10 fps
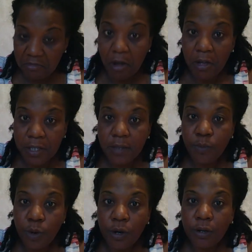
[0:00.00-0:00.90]

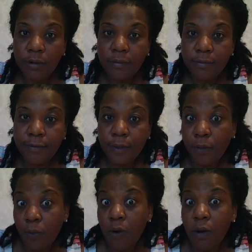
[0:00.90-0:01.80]
awesome work for
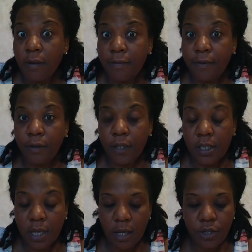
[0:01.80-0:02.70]
the war, for
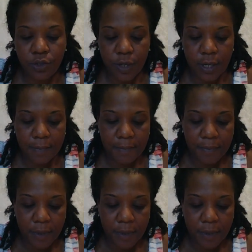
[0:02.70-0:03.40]
his country.